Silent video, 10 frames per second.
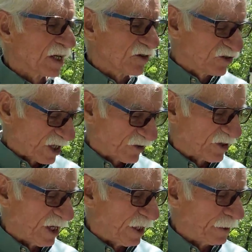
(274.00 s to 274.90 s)

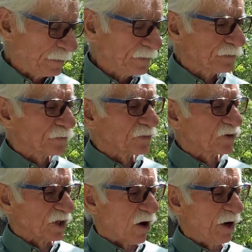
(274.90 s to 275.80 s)
16,
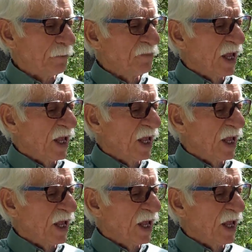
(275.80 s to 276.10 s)
sorry.